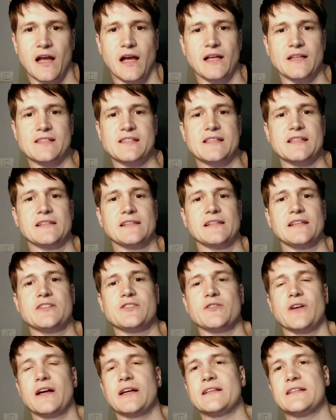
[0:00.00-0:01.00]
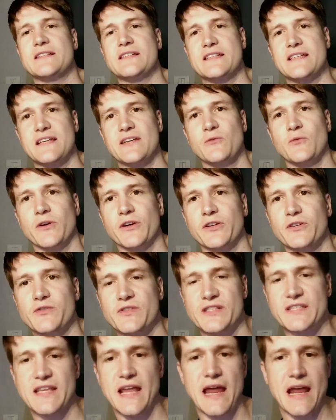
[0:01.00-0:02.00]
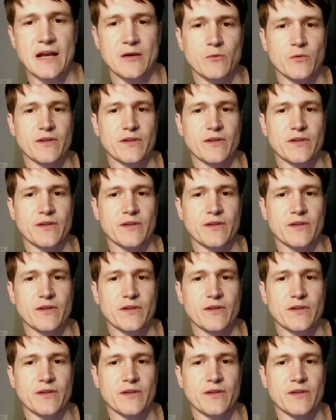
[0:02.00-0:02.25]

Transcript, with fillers: constantly trying to see where you stand